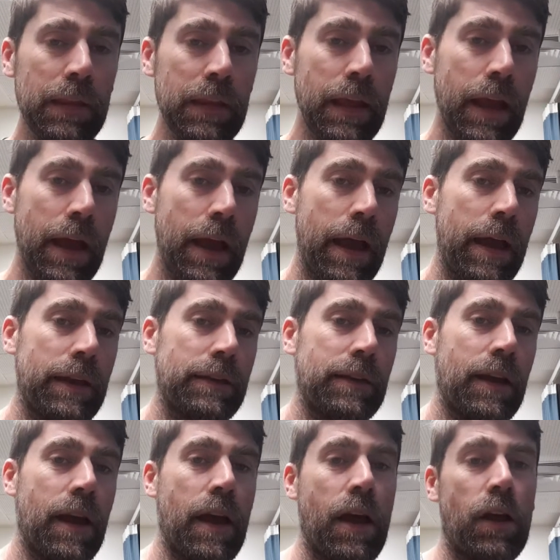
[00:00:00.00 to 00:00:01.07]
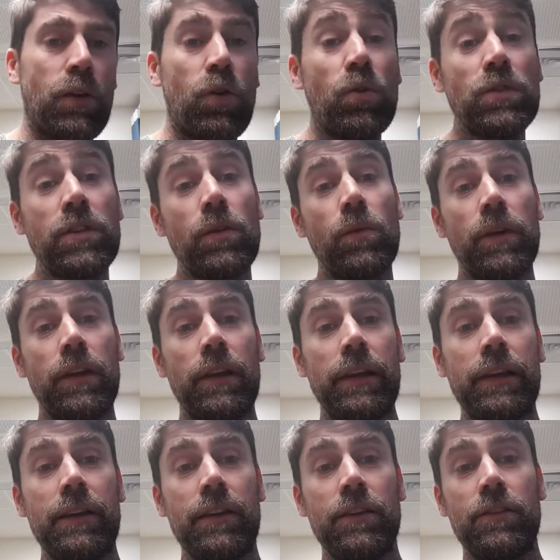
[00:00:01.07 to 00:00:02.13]
And I'd also want to
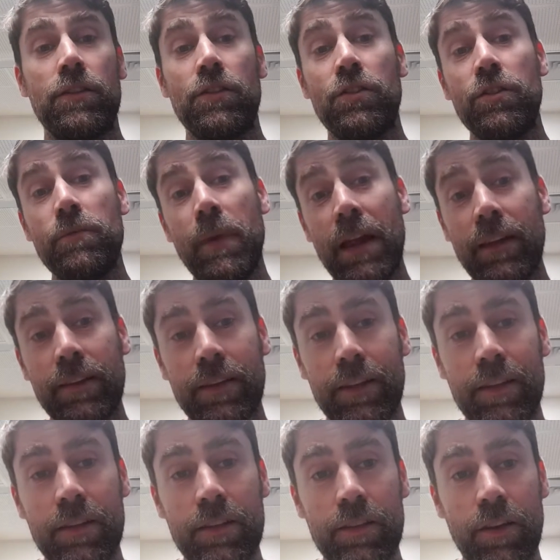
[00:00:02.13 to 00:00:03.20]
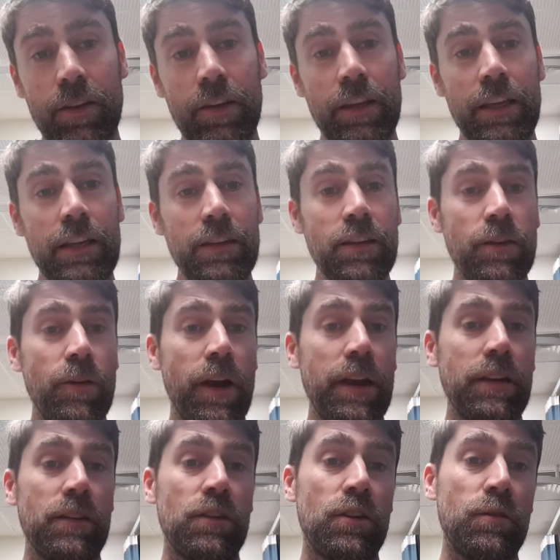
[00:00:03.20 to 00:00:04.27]
link it to humanities. So in Year
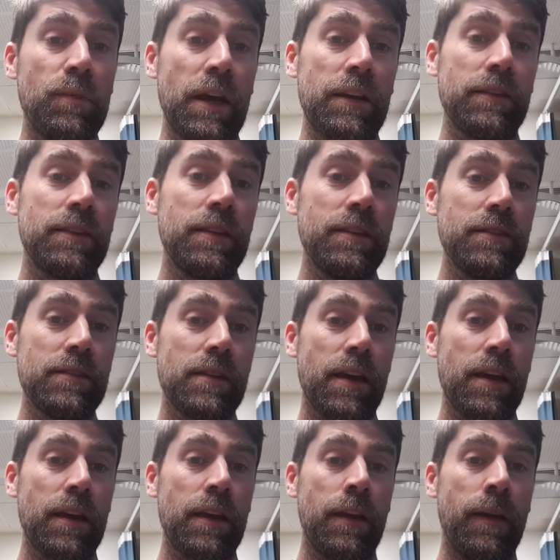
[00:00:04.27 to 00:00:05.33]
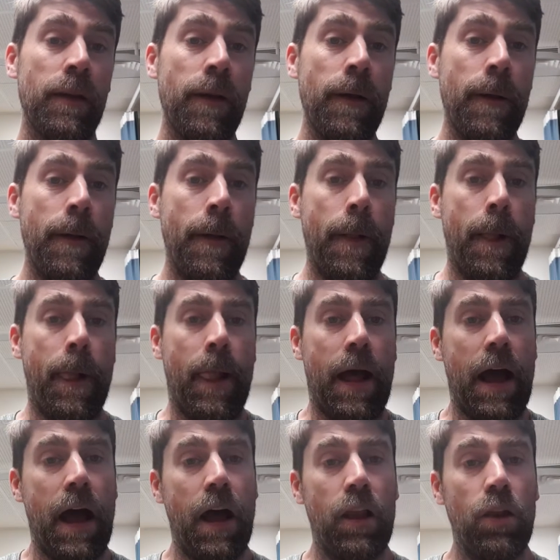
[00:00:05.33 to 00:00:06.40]
8 in humanities, they
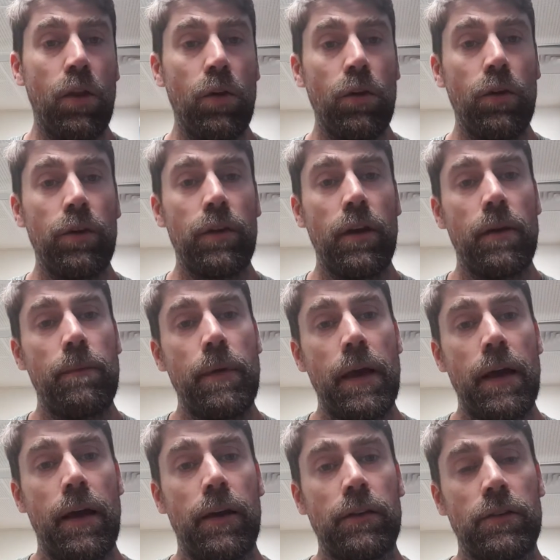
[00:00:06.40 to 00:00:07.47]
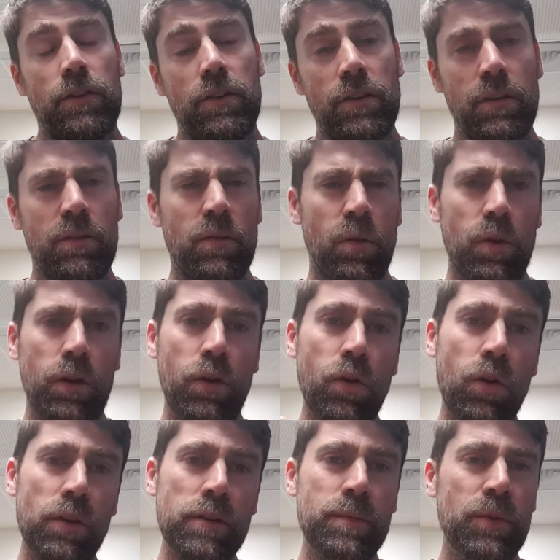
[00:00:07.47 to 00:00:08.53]
learn about, or a
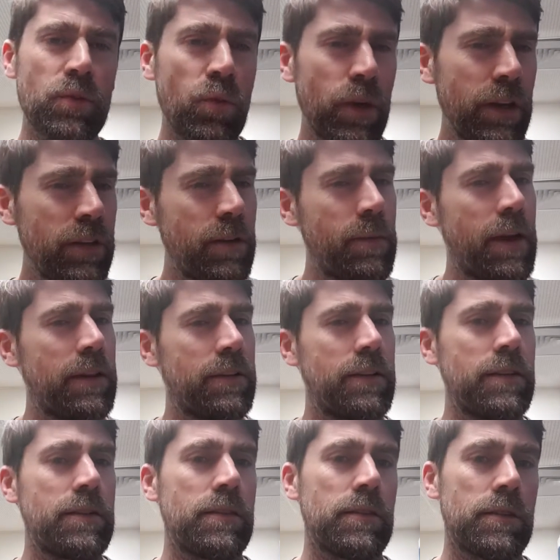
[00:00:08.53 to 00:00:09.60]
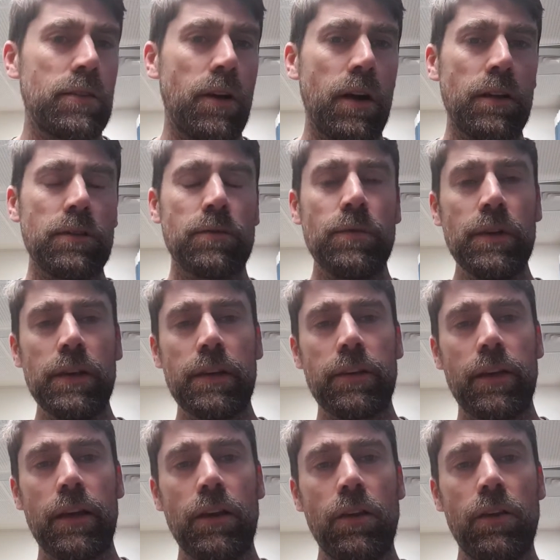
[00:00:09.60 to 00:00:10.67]
cross between humanities and science really,
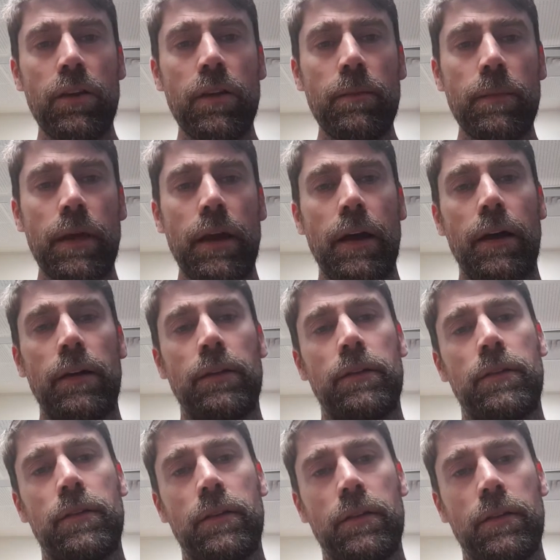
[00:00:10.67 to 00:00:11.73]
they learn about